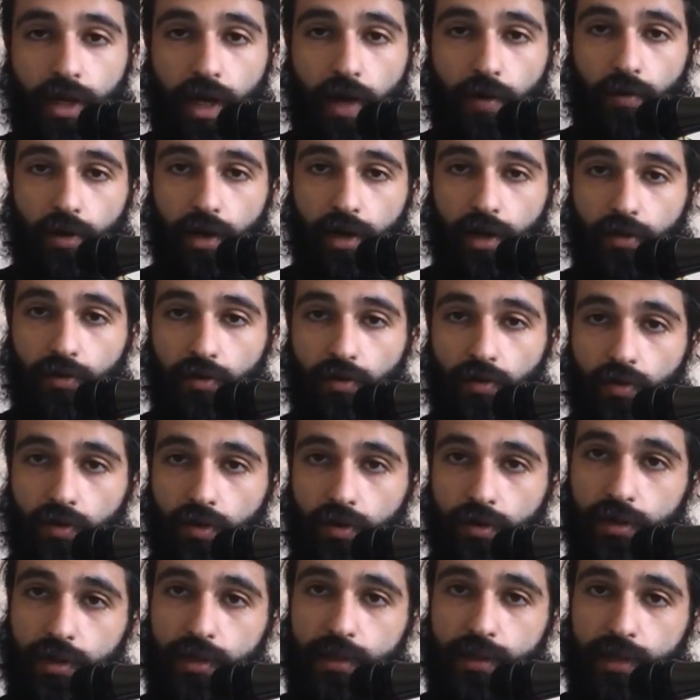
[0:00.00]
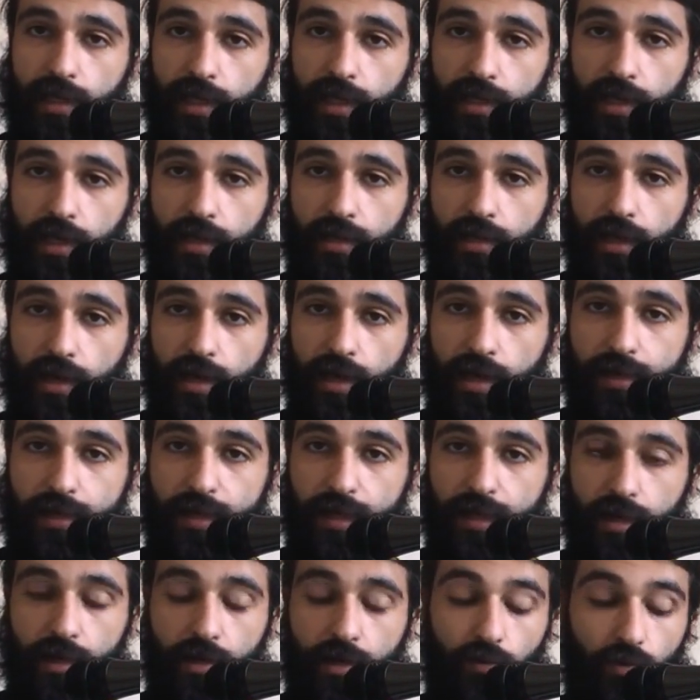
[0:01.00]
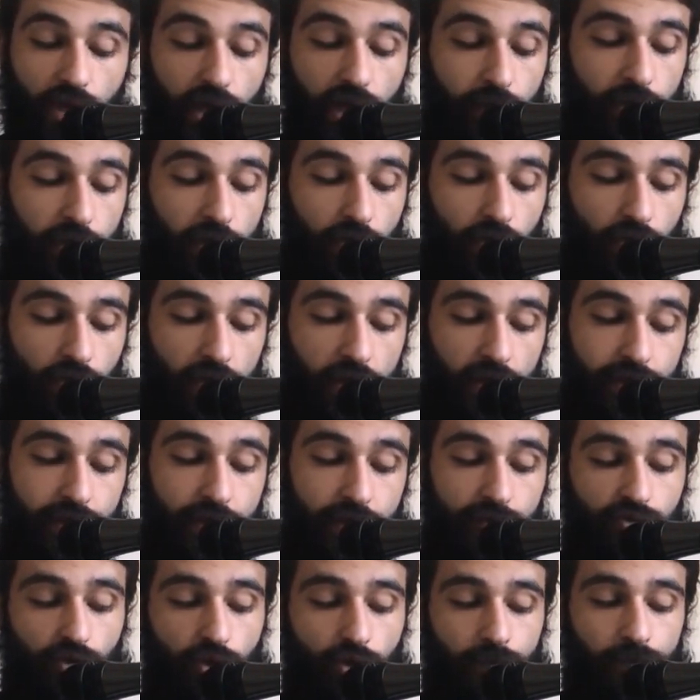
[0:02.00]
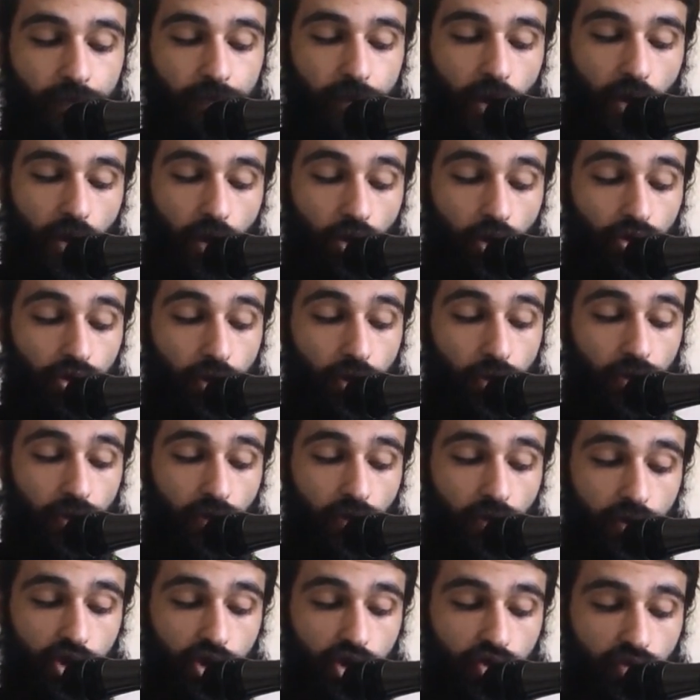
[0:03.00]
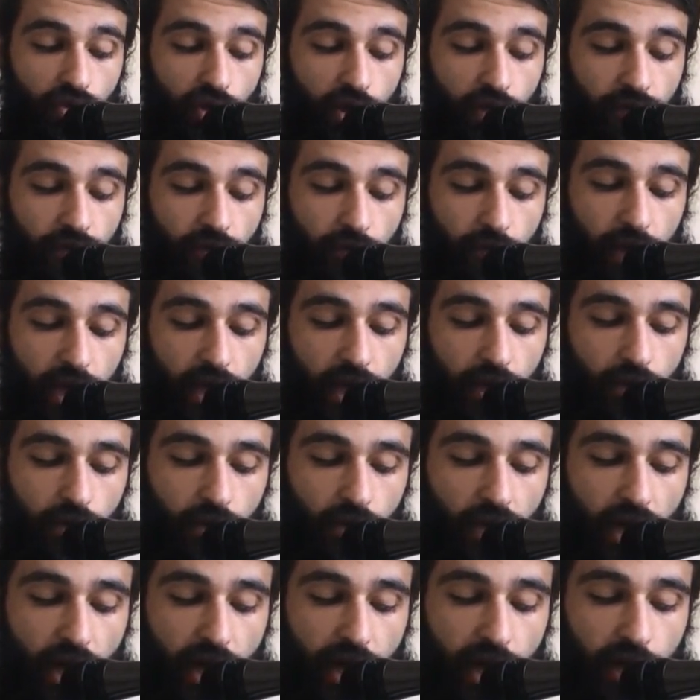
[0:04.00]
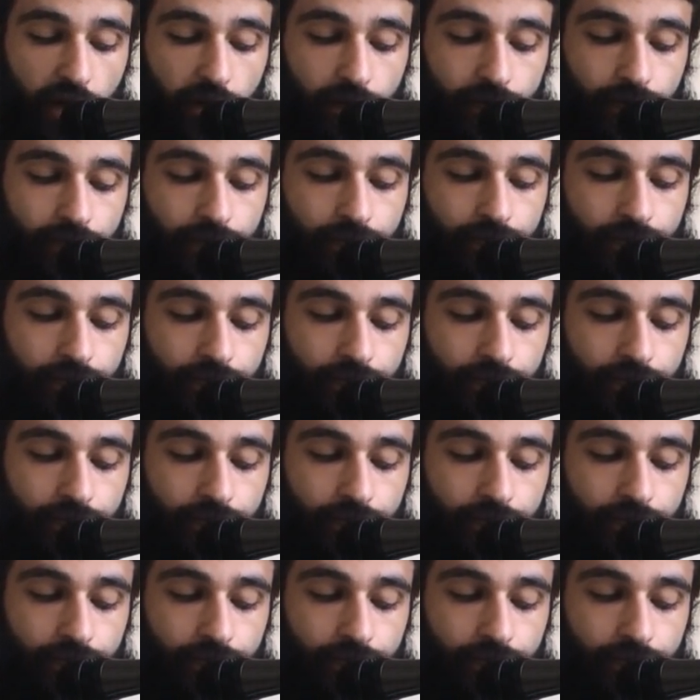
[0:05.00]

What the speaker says: Now we're going to do the slide idea again. We're going to be doing this from on the 3rd string from 8 to 9.